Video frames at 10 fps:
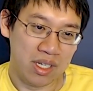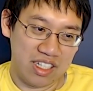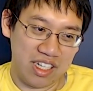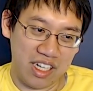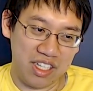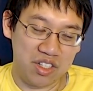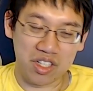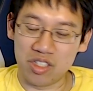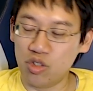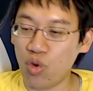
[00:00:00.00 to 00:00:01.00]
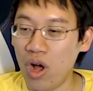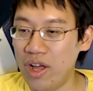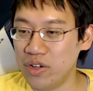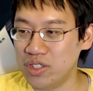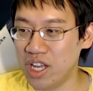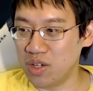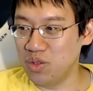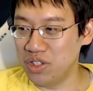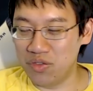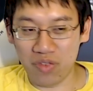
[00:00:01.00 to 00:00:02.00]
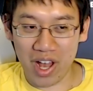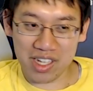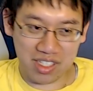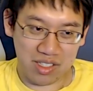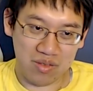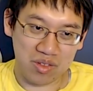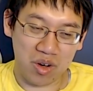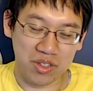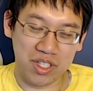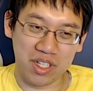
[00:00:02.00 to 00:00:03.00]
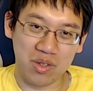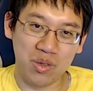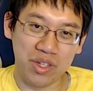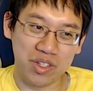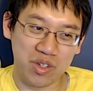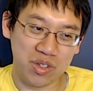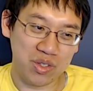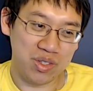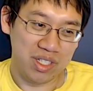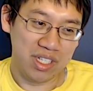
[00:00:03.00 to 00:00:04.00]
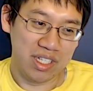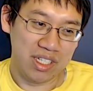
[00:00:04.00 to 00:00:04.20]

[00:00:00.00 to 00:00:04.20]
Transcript: Uh, you can draw out your deck really fast with cards like Cold Light Oracle,